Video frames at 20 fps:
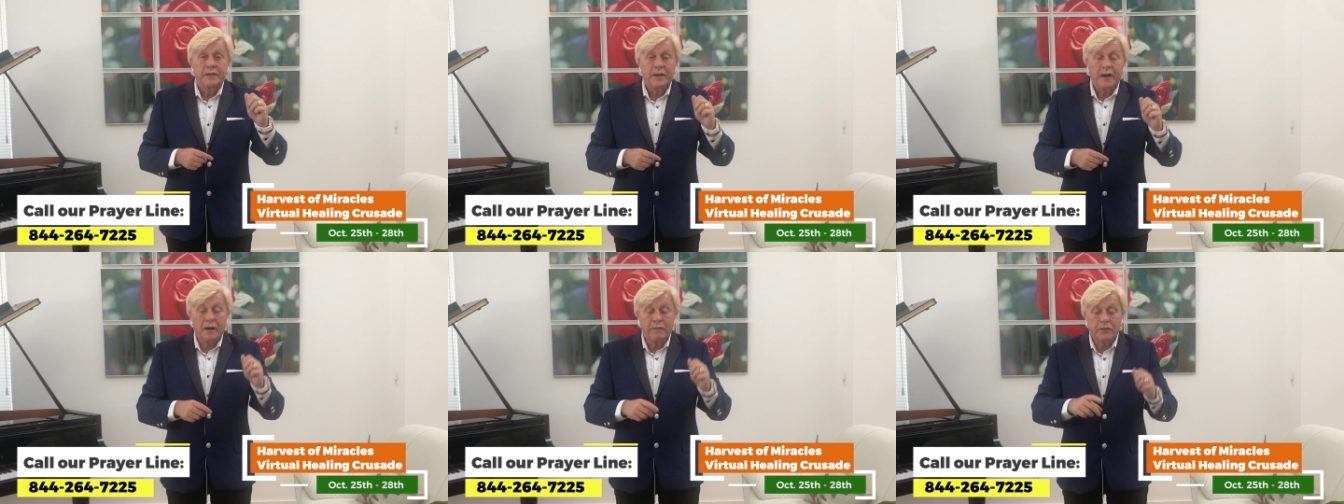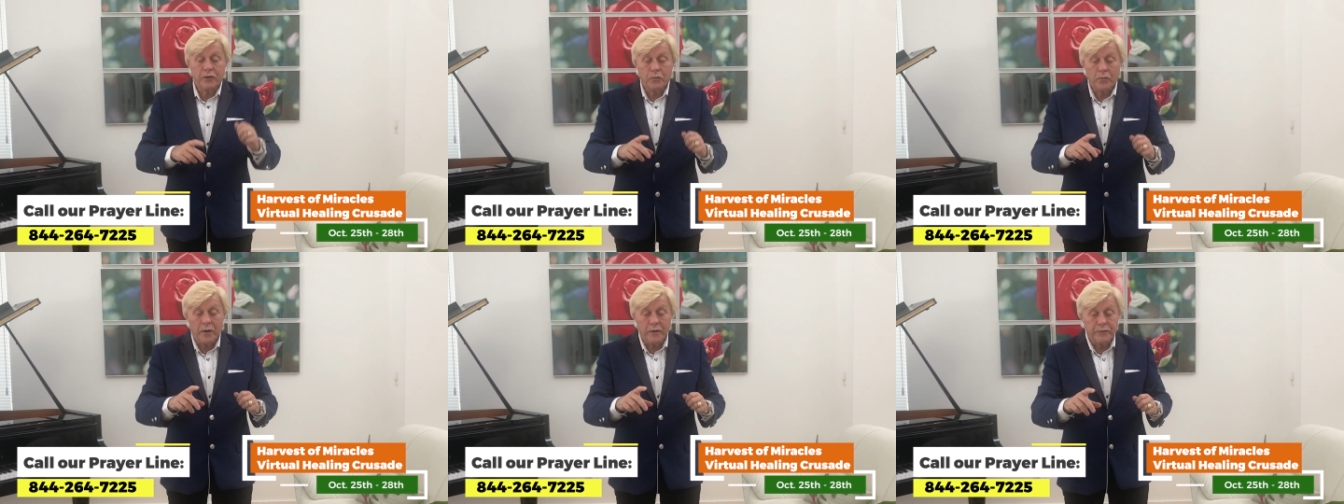
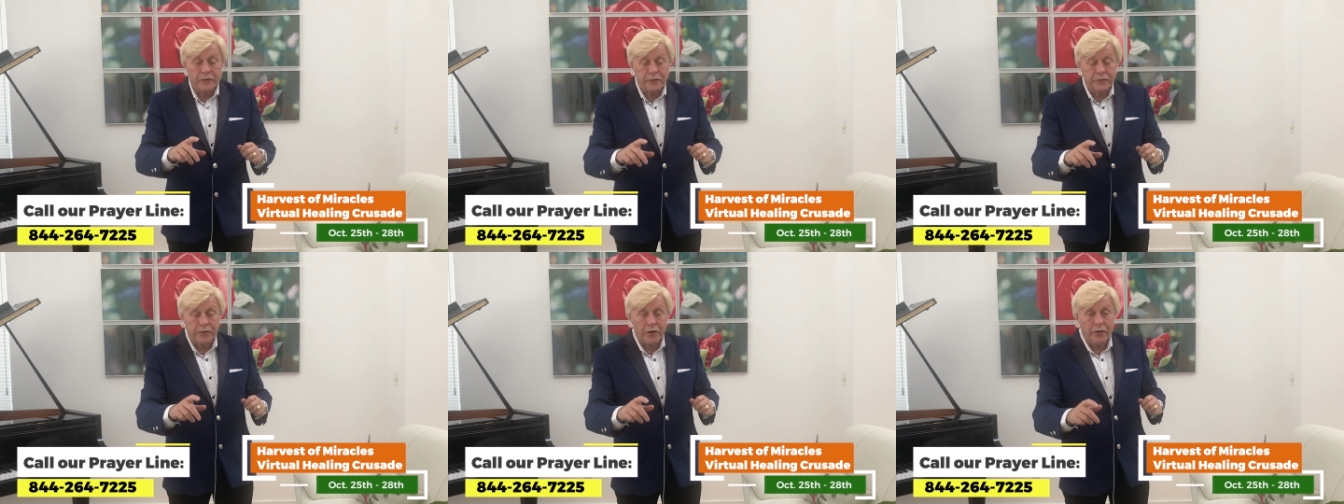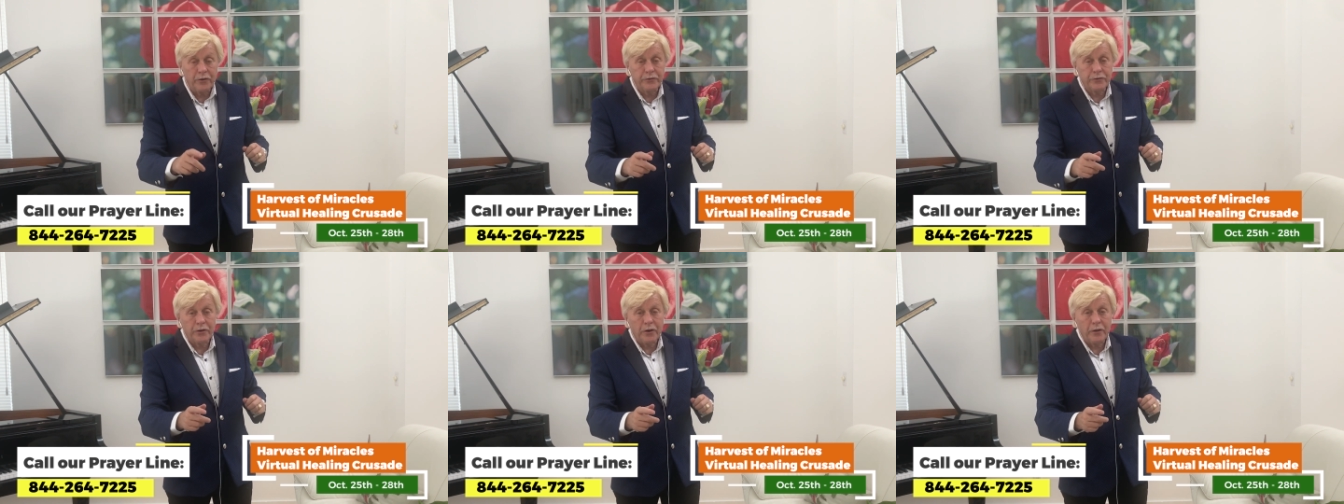everyone that
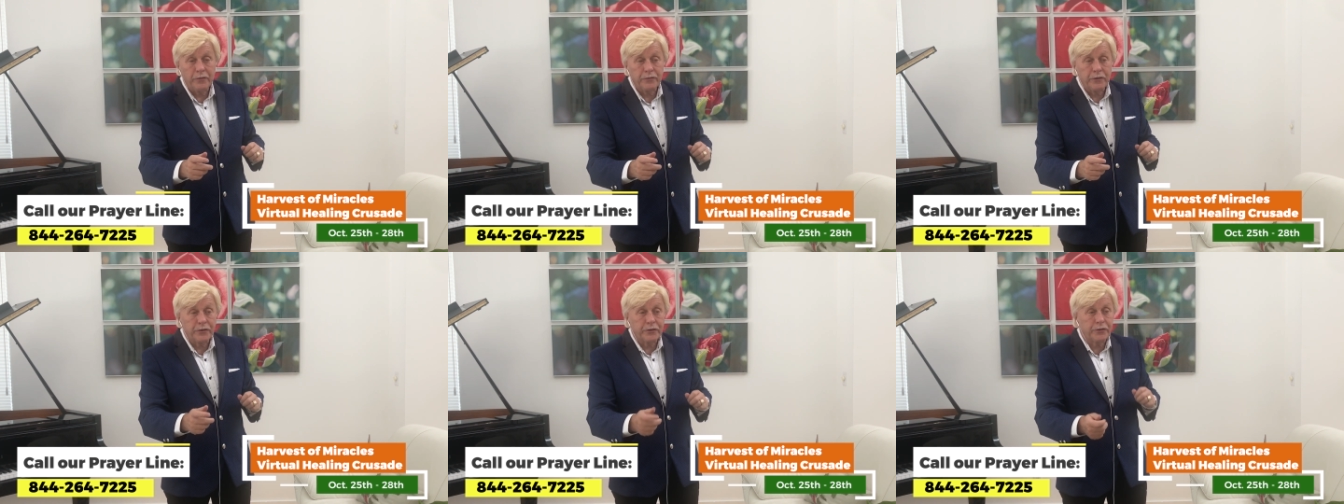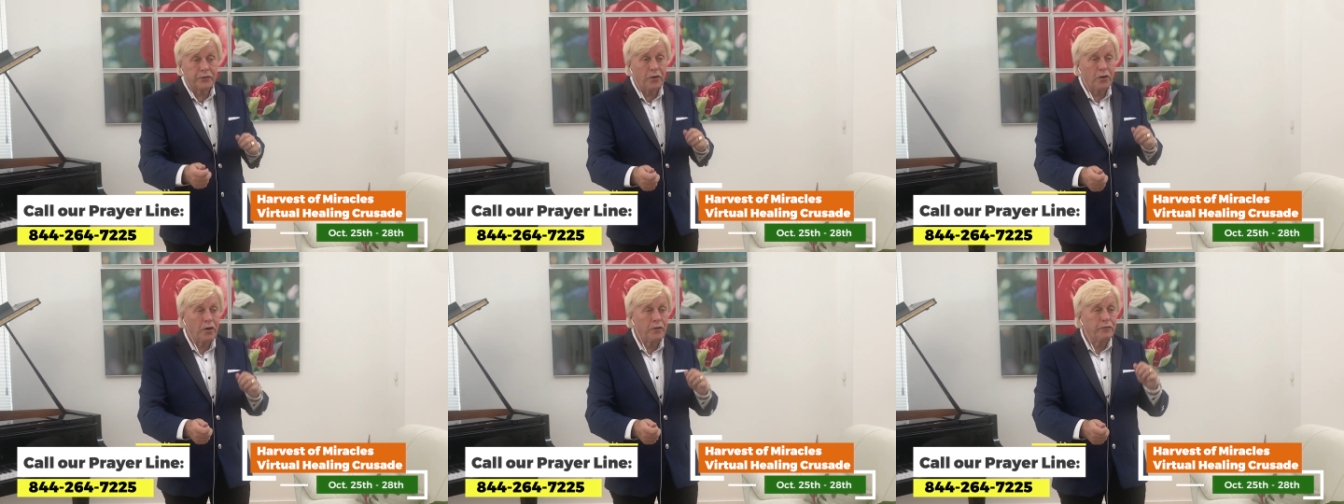turns on the
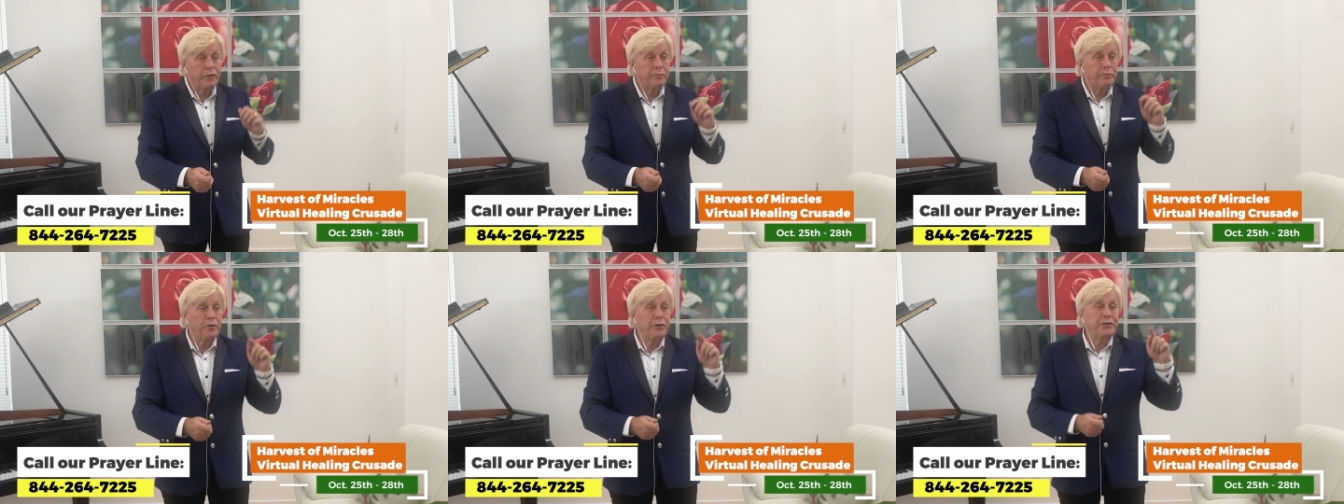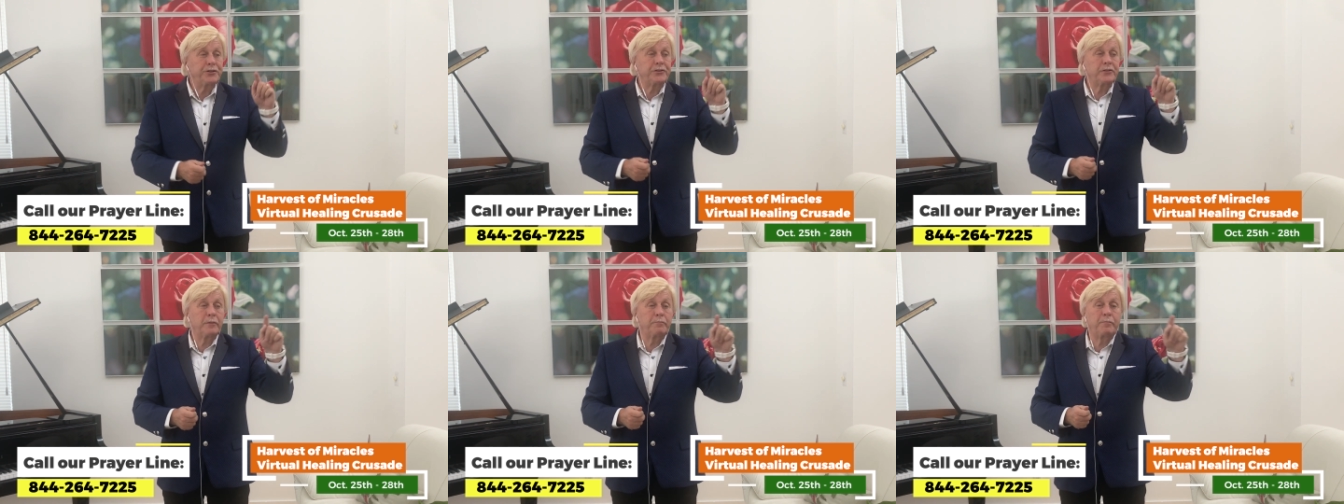stove or pushes